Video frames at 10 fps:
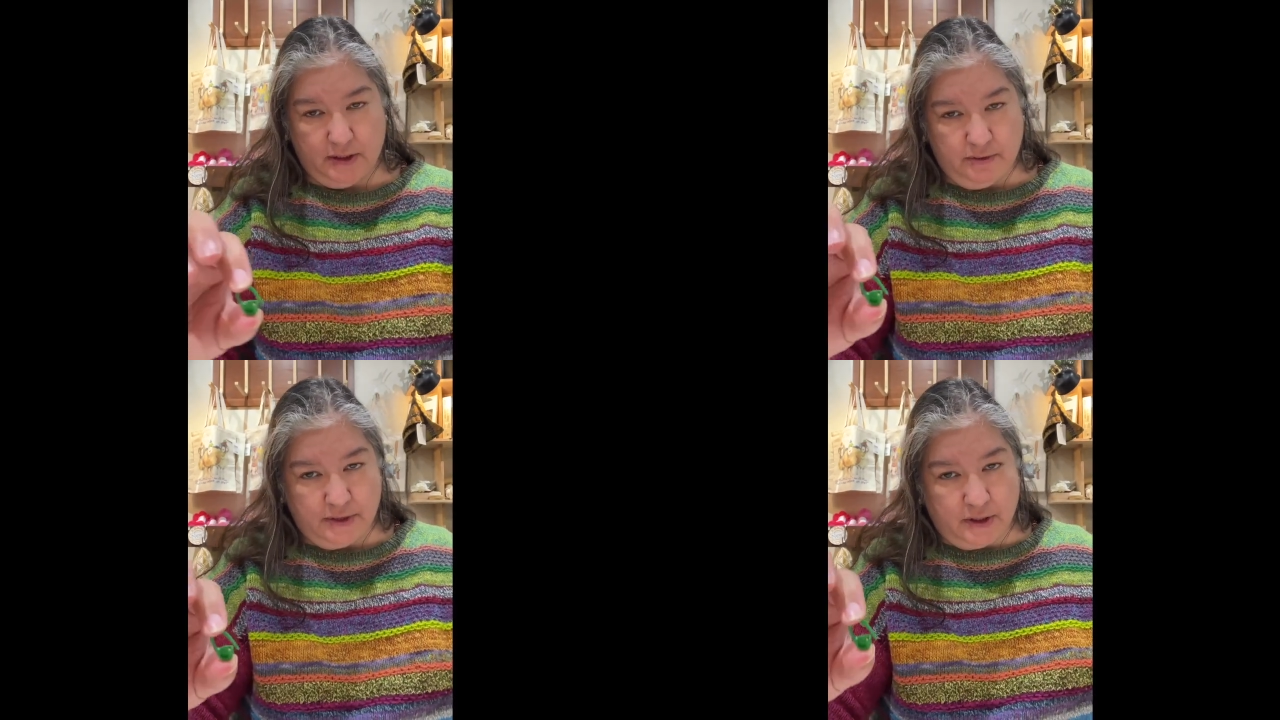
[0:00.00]

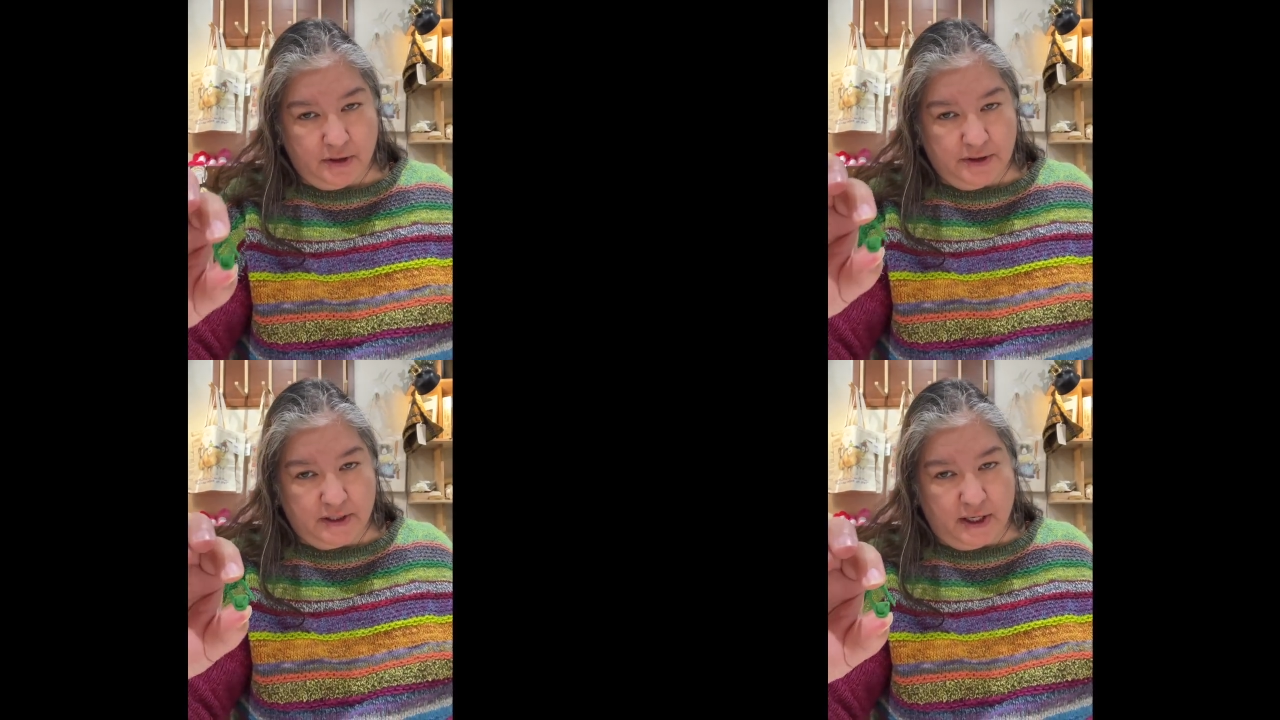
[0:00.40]
who is an
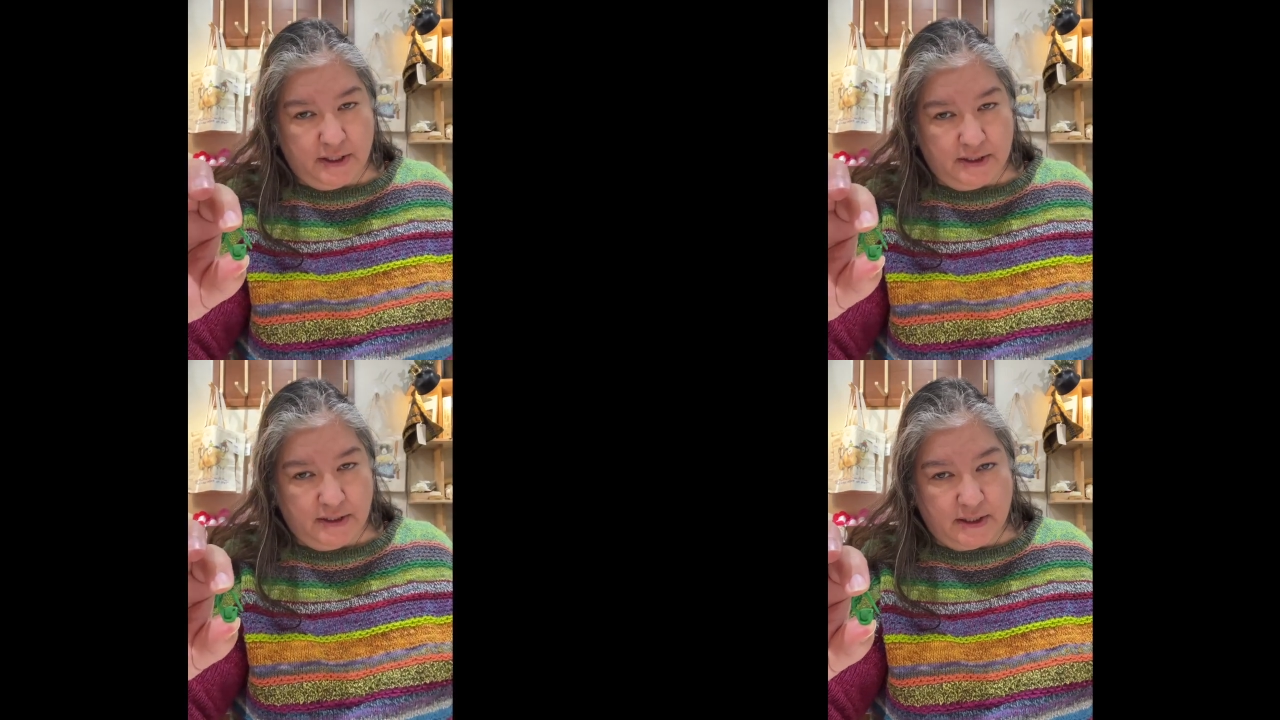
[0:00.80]
earth
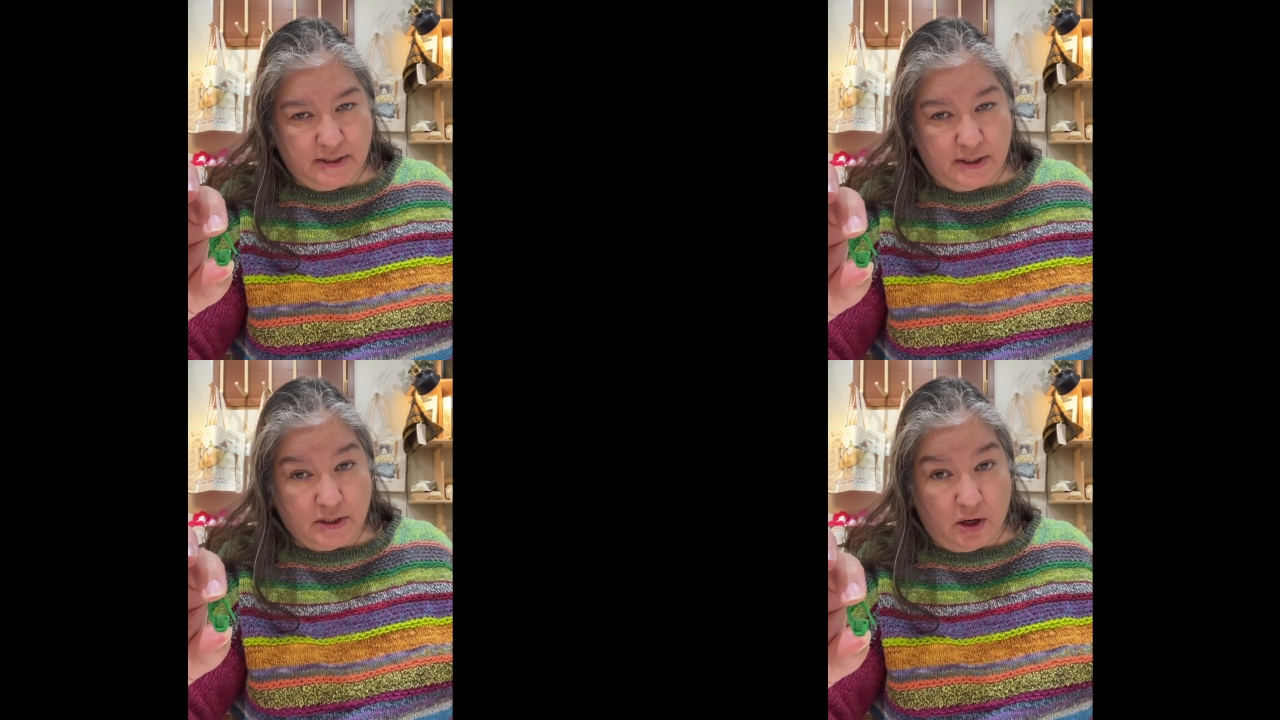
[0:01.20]
scientist and
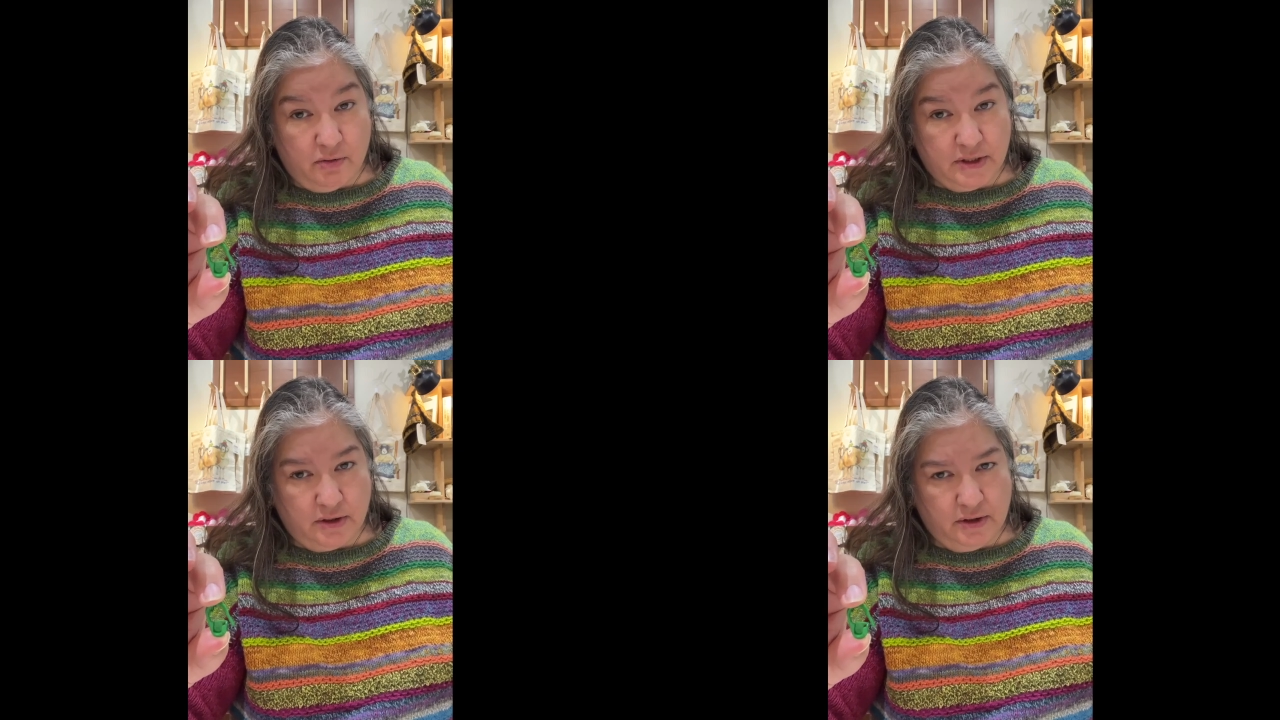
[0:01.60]
says
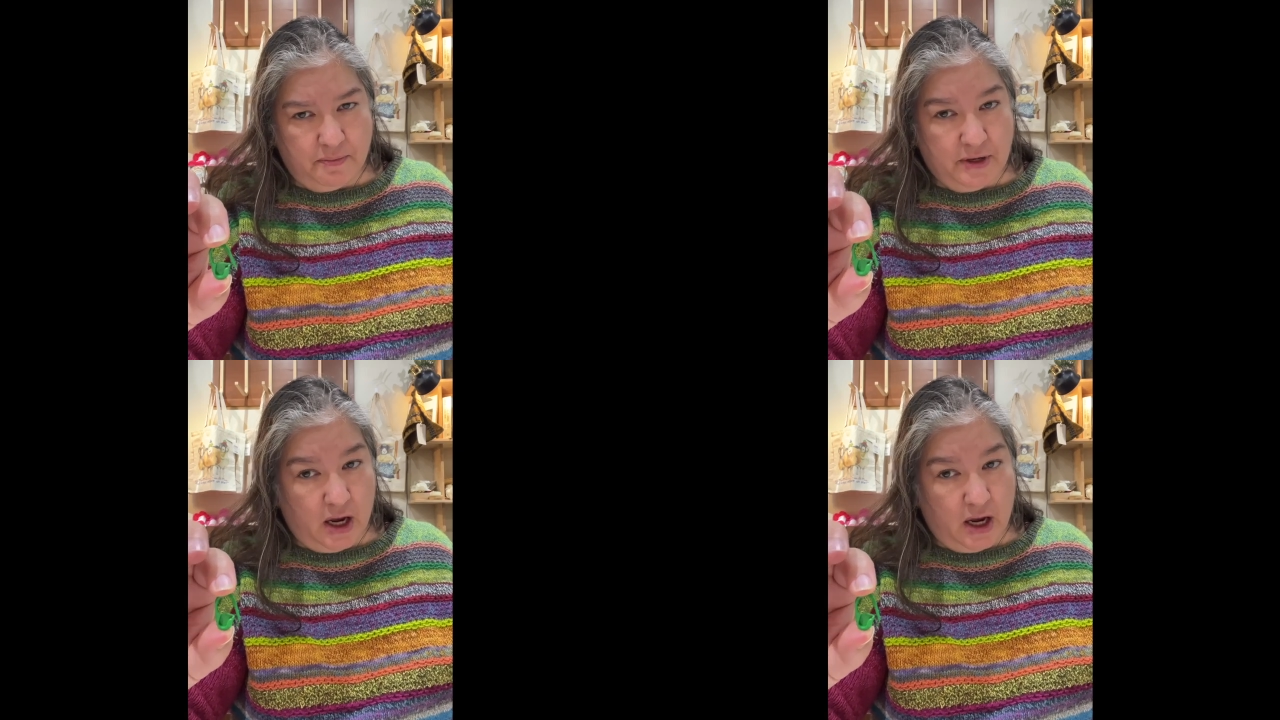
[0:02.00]
always hold up an